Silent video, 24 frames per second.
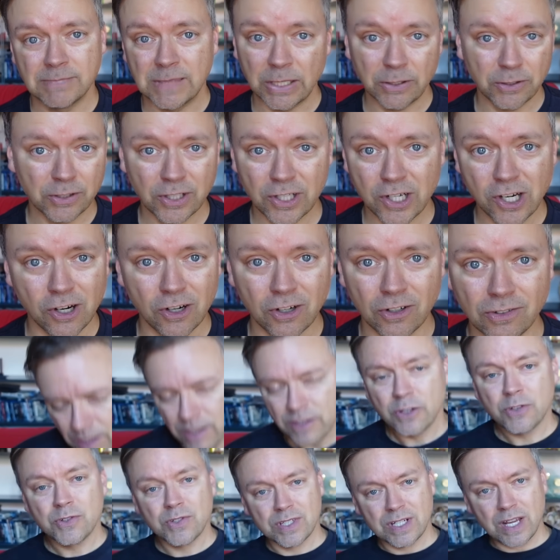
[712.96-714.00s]
There you go.
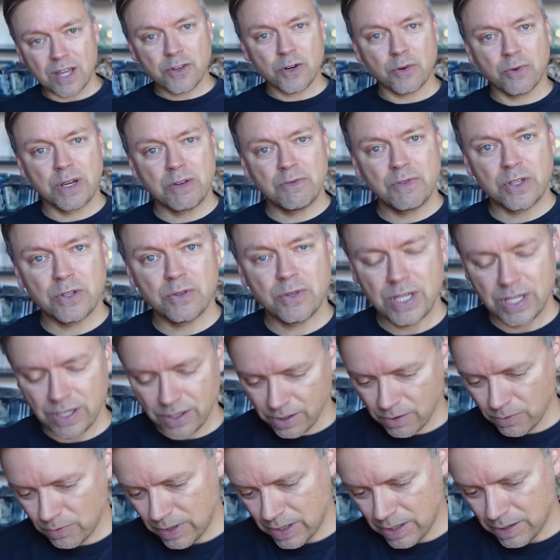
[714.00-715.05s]
There's another review
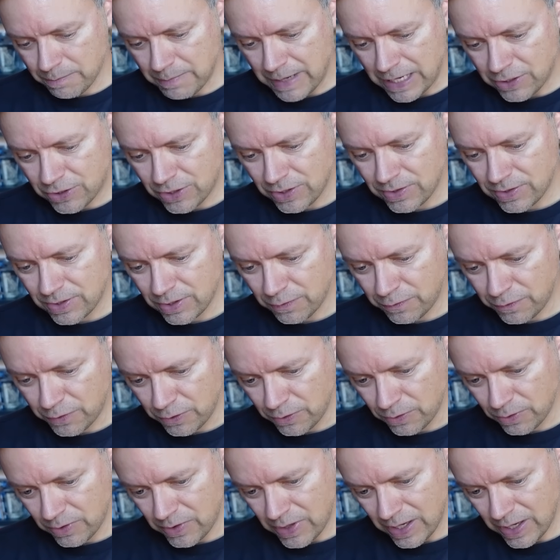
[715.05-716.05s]
here where it mentions the food.